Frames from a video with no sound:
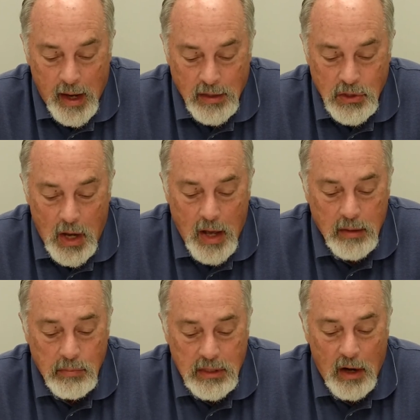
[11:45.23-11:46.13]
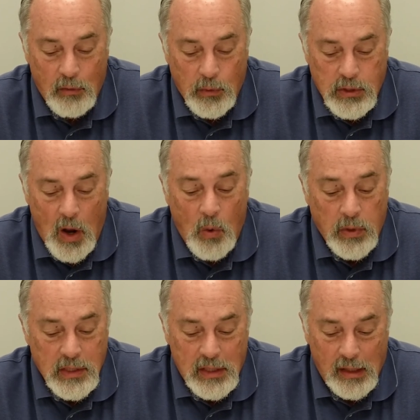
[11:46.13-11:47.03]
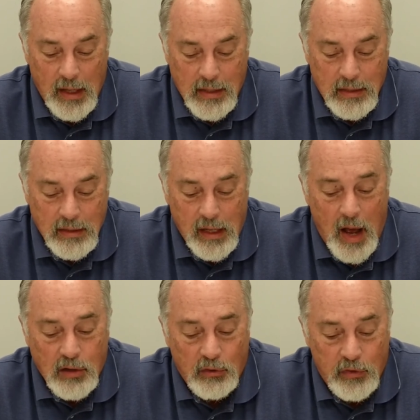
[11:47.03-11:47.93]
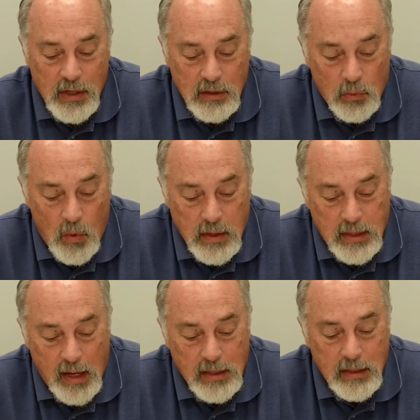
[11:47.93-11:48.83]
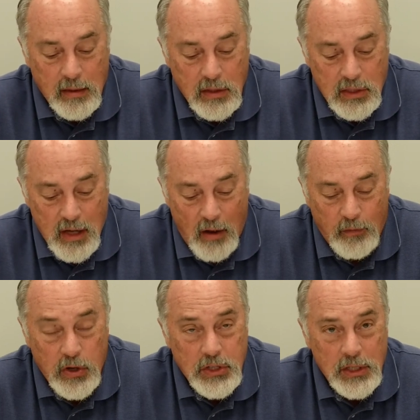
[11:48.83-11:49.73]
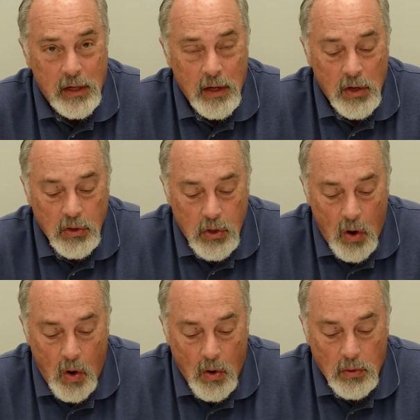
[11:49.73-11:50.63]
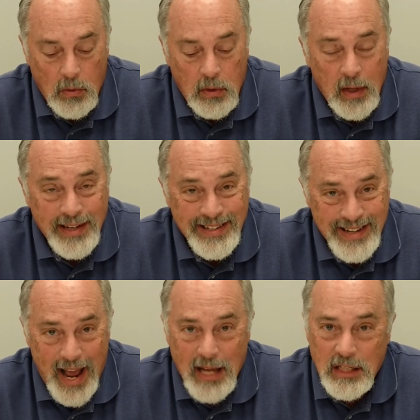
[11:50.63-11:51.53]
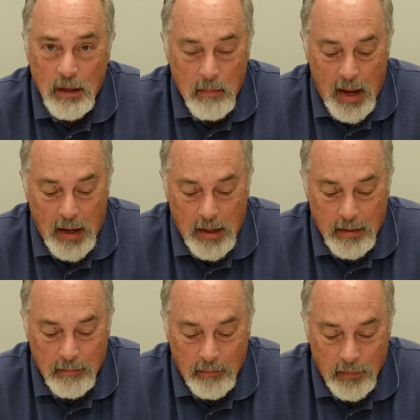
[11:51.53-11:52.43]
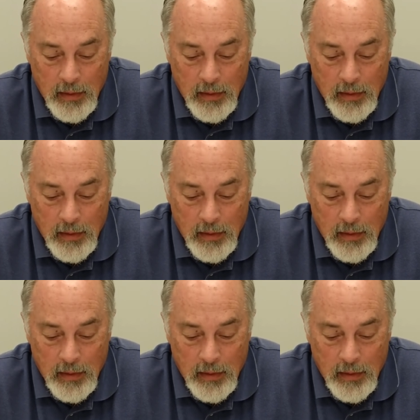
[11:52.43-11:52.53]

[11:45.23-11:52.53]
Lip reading: And John himself was on his list. Diotrephes was a selfish, carnal, nasty man.